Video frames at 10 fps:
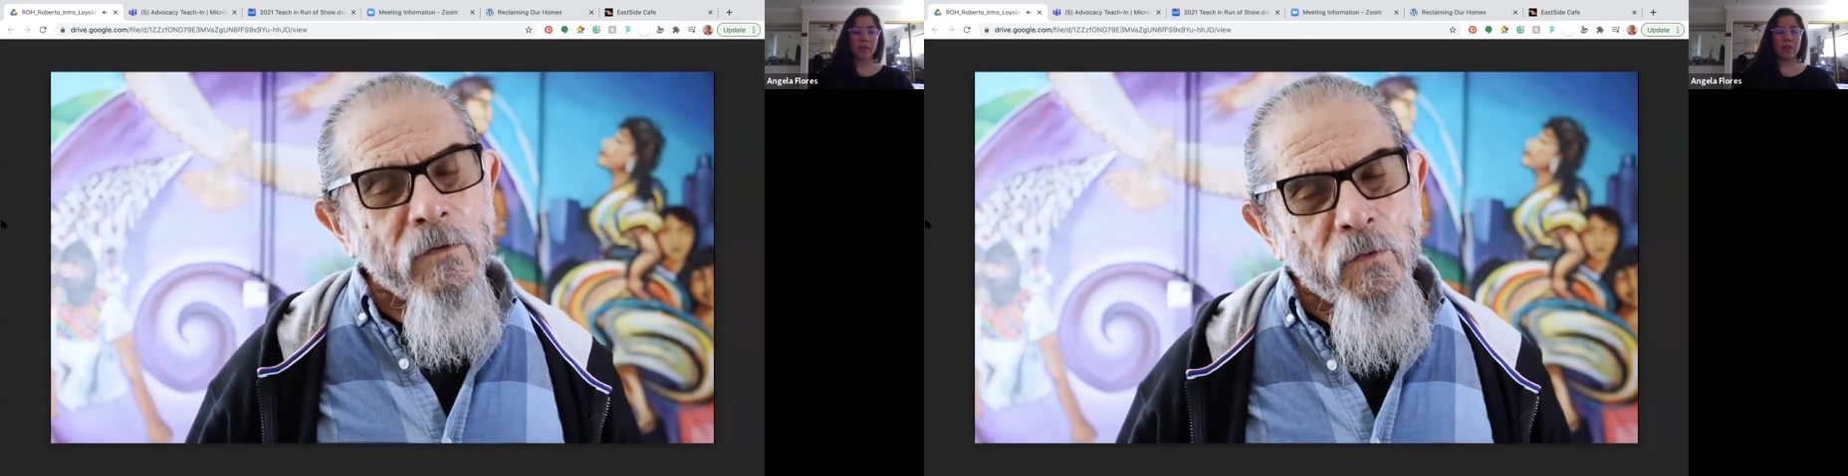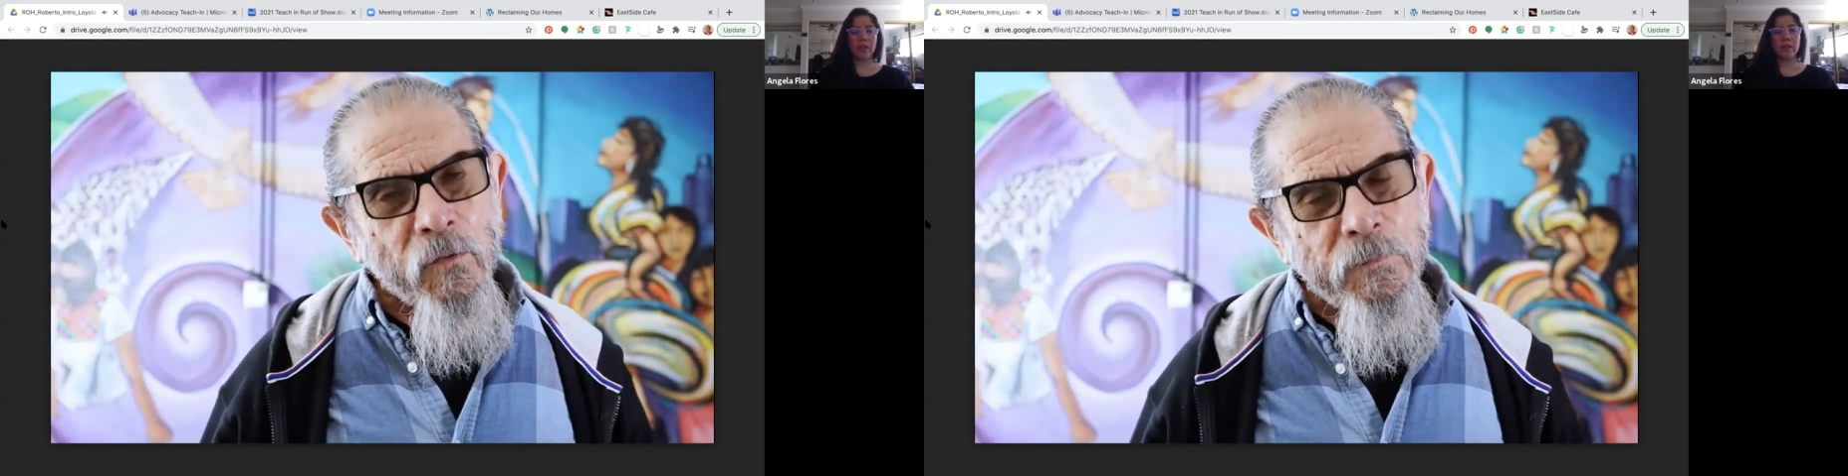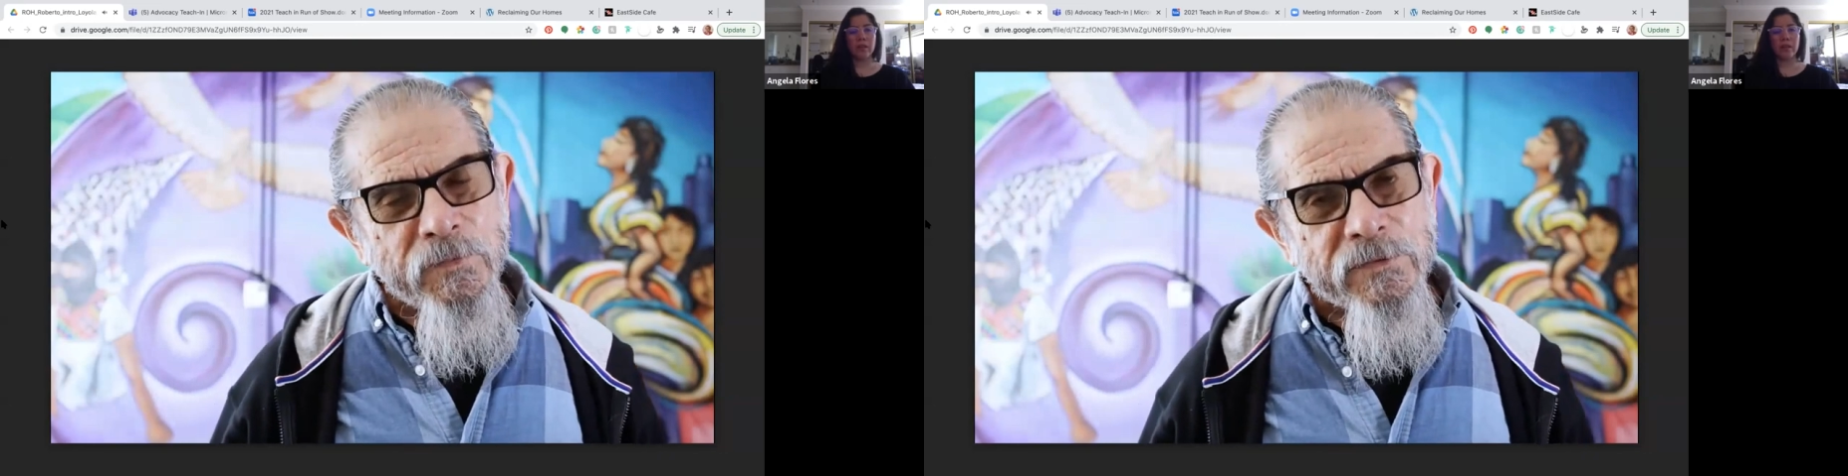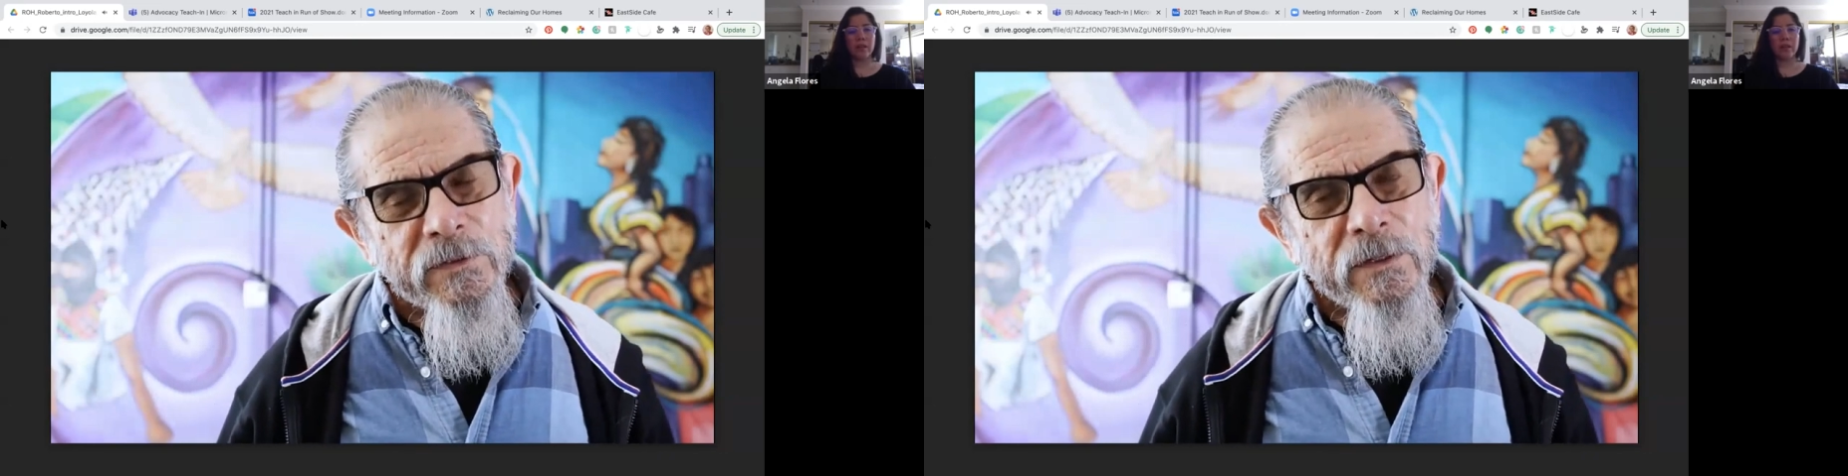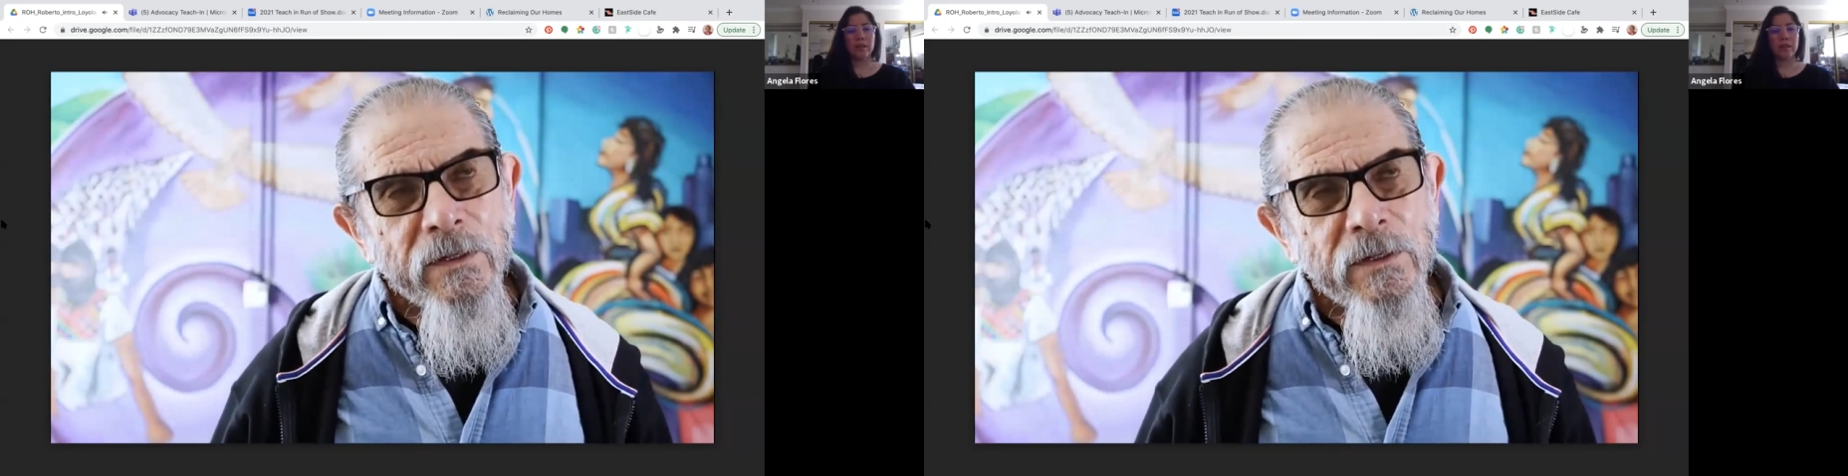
groups